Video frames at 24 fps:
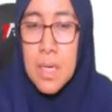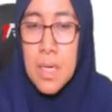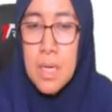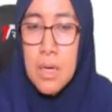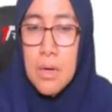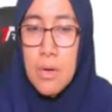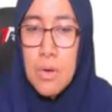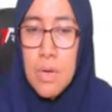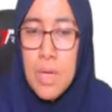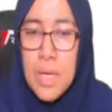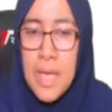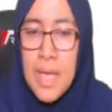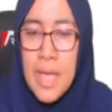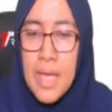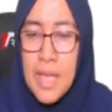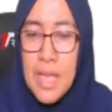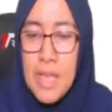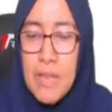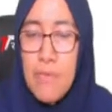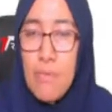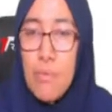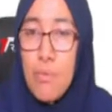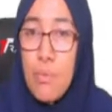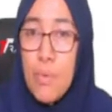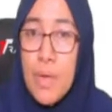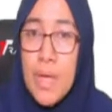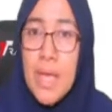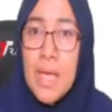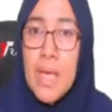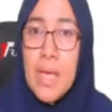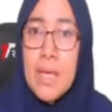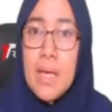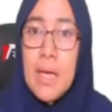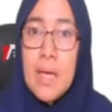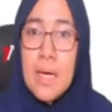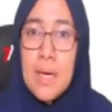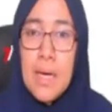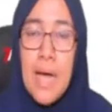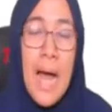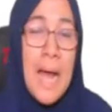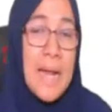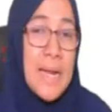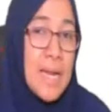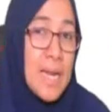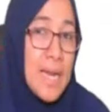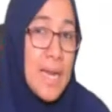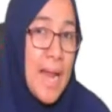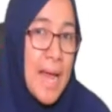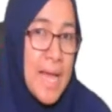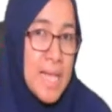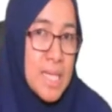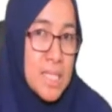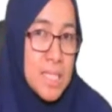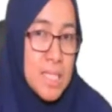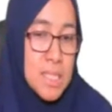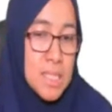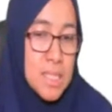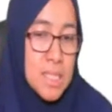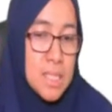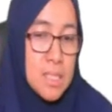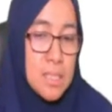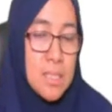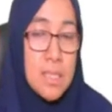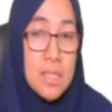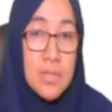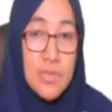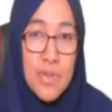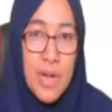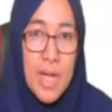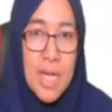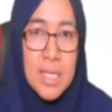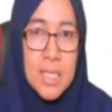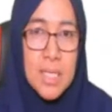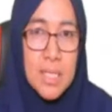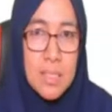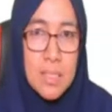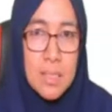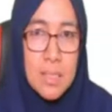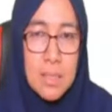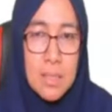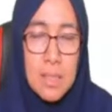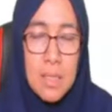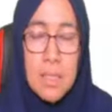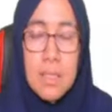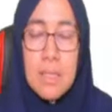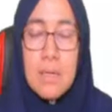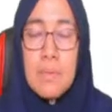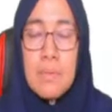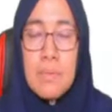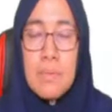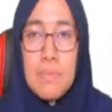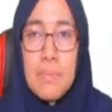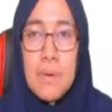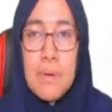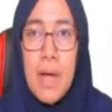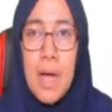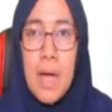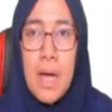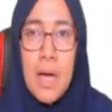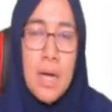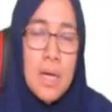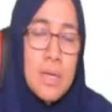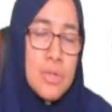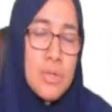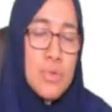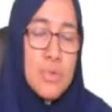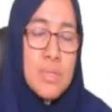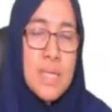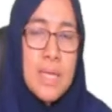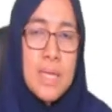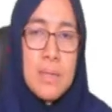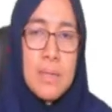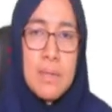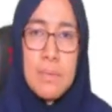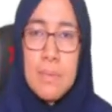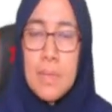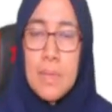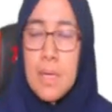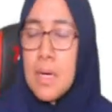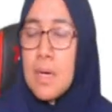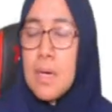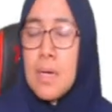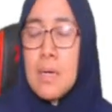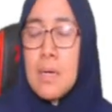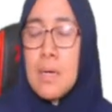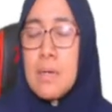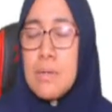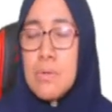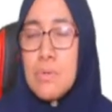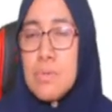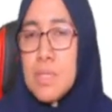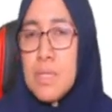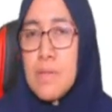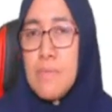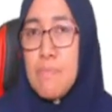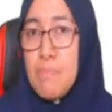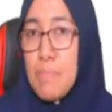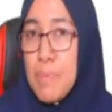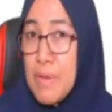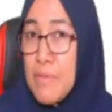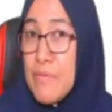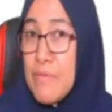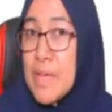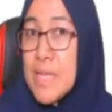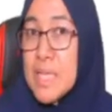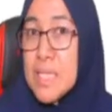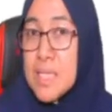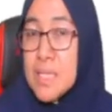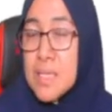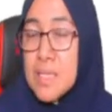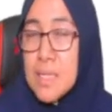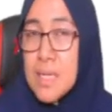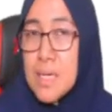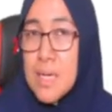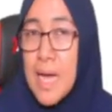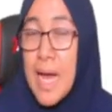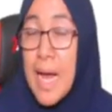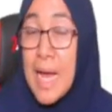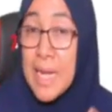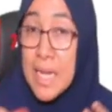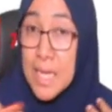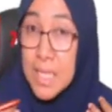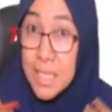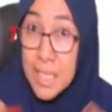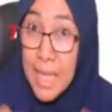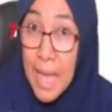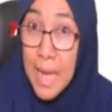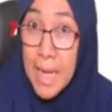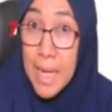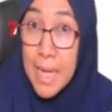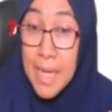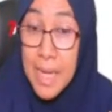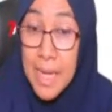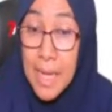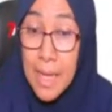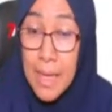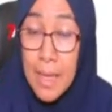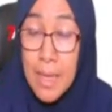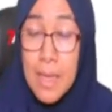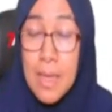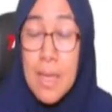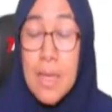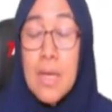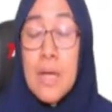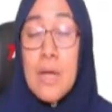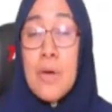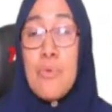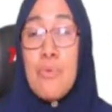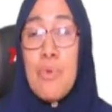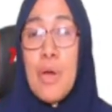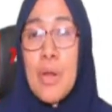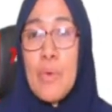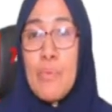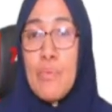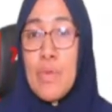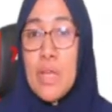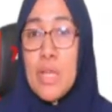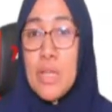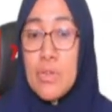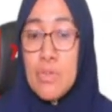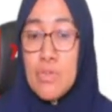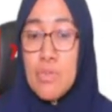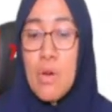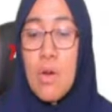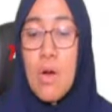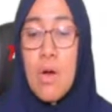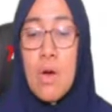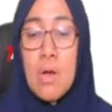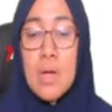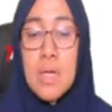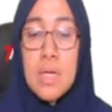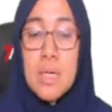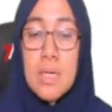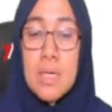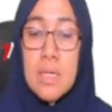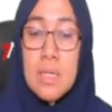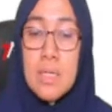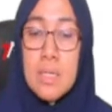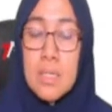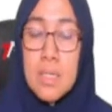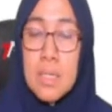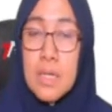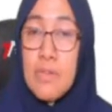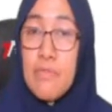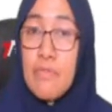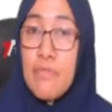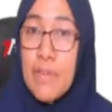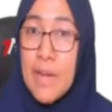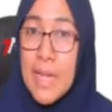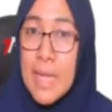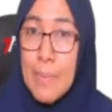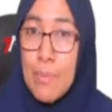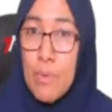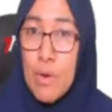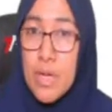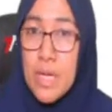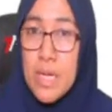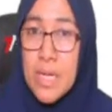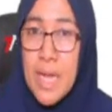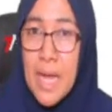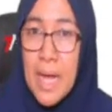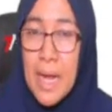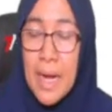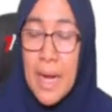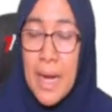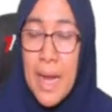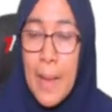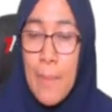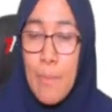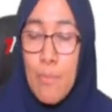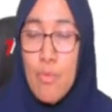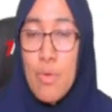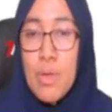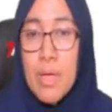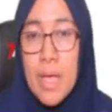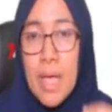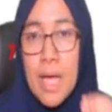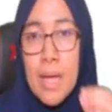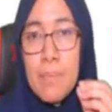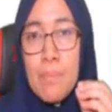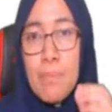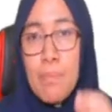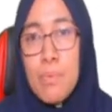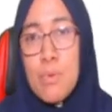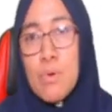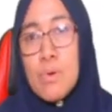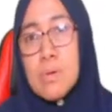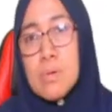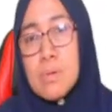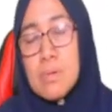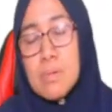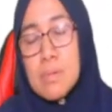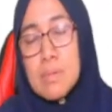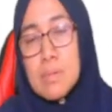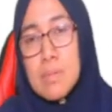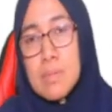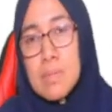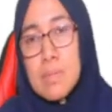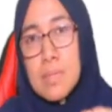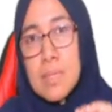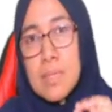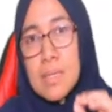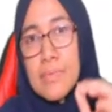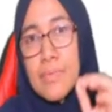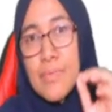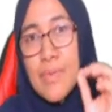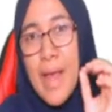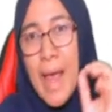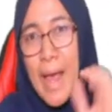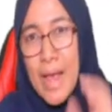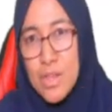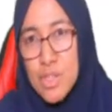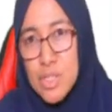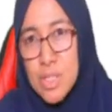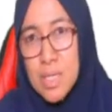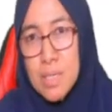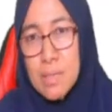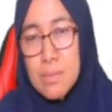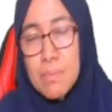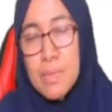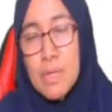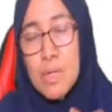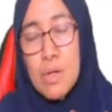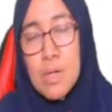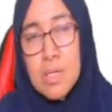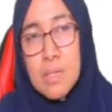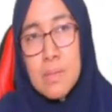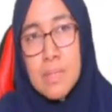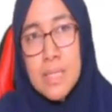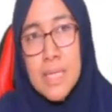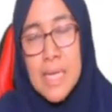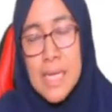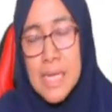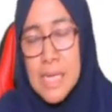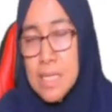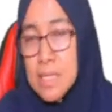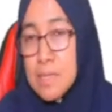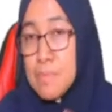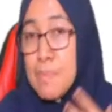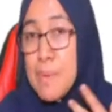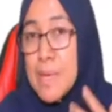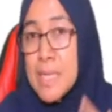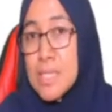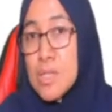Okay, if we analyze the thrust using previous understanding, when we draw the free body diagram, we can put the reaction, because it is based